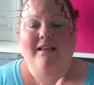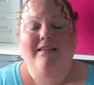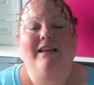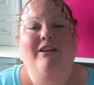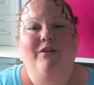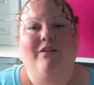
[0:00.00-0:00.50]

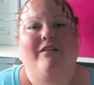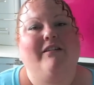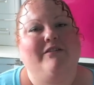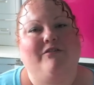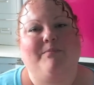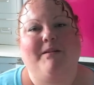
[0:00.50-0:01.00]
thank you
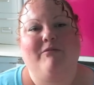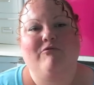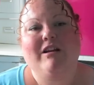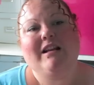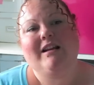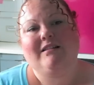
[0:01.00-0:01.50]
guys for being
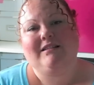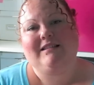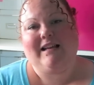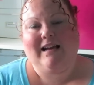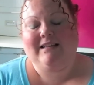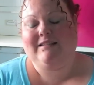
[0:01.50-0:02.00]
really
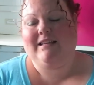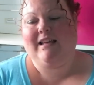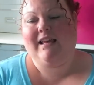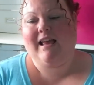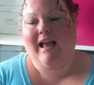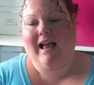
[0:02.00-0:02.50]

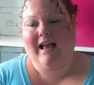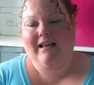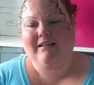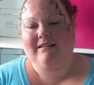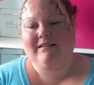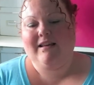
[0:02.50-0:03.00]
understanding
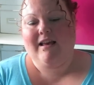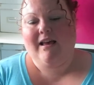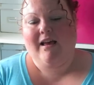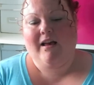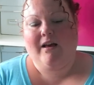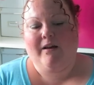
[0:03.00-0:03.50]
and
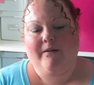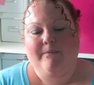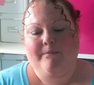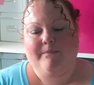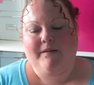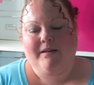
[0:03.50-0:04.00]

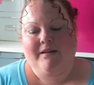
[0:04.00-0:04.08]
um,